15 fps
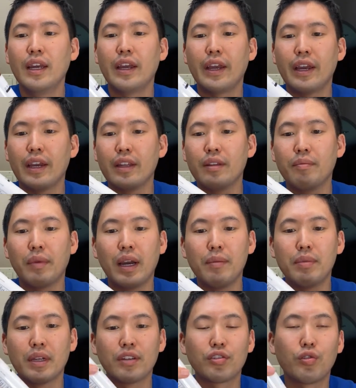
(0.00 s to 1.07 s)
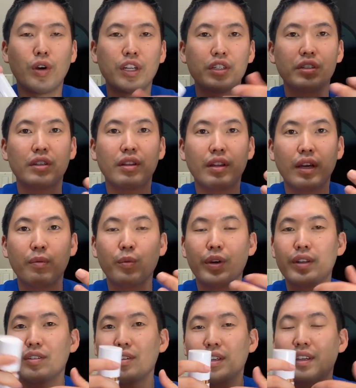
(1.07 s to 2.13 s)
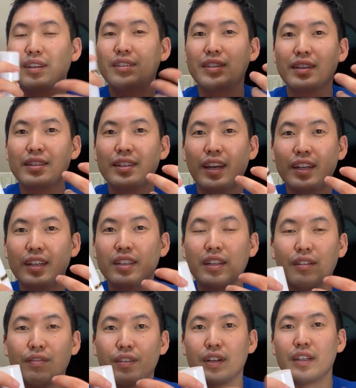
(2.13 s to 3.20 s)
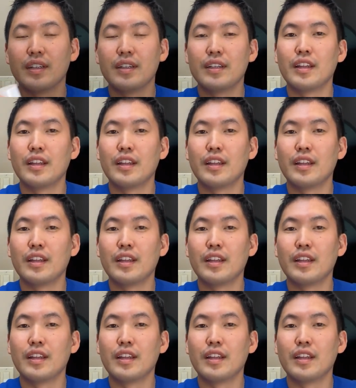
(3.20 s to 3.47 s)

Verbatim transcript: And my biggest question to them was, is this any different?